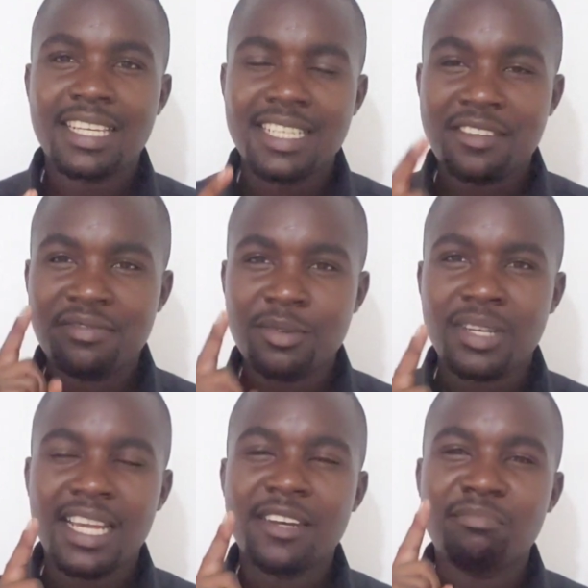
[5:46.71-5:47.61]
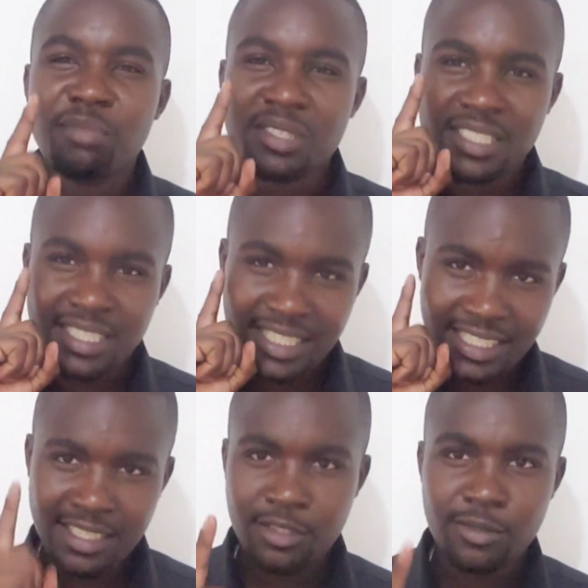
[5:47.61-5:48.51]
that I feel can
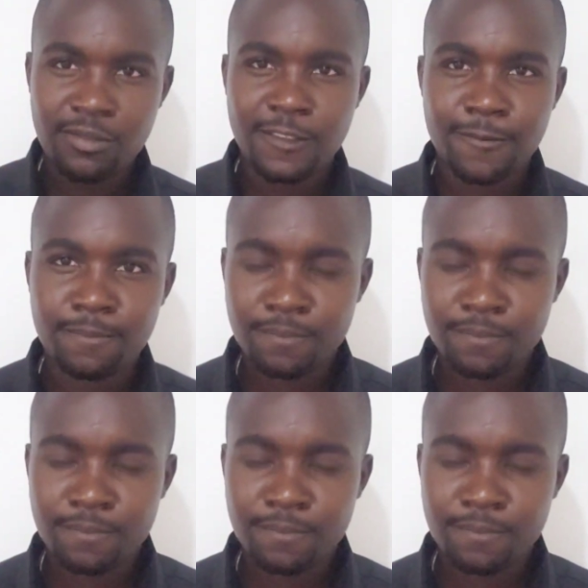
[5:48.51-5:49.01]
position you.